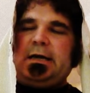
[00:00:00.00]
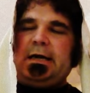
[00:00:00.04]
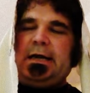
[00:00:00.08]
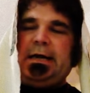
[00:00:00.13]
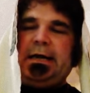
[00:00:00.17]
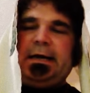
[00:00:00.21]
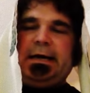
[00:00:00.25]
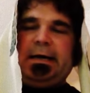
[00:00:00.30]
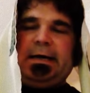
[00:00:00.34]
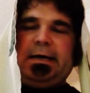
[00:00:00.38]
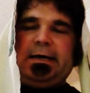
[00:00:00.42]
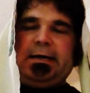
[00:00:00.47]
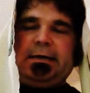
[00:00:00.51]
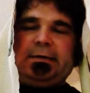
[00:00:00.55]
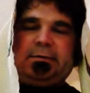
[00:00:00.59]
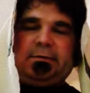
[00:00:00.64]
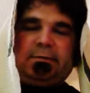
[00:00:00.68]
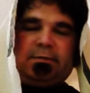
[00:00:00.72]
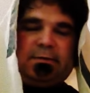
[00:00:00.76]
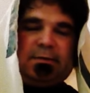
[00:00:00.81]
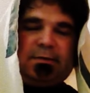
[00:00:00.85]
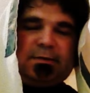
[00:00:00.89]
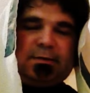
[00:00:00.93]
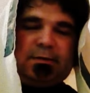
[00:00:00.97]

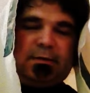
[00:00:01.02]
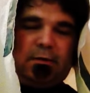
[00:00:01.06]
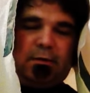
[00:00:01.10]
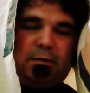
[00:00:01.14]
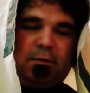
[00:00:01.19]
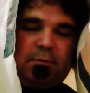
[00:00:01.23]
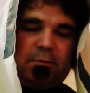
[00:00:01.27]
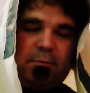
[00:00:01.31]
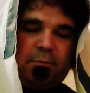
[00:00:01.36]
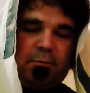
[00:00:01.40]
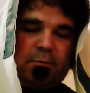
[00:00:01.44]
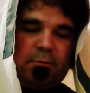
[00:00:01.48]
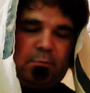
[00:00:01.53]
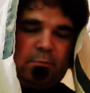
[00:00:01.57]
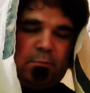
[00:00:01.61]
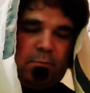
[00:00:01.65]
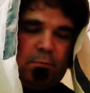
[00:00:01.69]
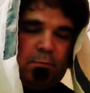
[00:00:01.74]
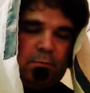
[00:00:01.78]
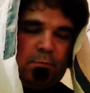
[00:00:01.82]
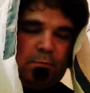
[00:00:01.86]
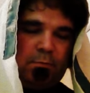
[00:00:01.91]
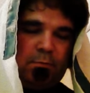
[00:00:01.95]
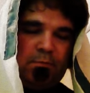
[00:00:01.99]
And so
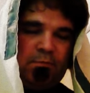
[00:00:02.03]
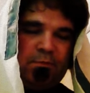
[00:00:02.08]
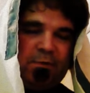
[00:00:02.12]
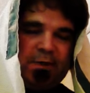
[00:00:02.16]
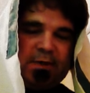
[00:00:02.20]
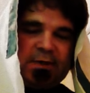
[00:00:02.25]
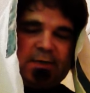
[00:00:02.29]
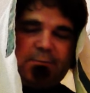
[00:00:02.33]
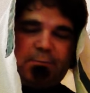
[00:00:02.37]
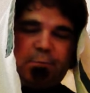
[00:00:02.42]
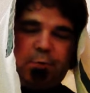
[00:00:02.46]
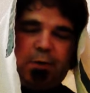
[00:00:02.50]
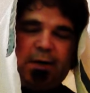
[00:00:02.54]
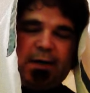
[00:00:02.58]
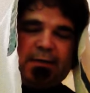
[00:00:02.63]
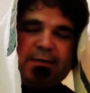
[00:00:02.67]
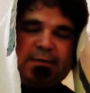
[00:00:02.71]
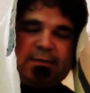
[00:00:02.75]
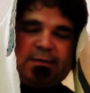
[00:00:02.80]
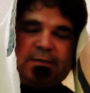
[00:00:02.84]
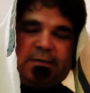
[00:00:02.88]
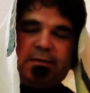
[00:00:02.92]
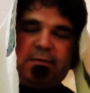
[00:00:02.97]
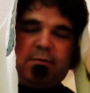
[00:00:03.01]
this
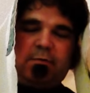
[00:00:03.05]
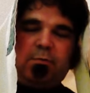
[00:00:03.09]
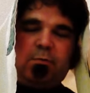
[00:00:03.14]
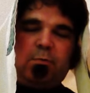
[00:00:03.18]
brings to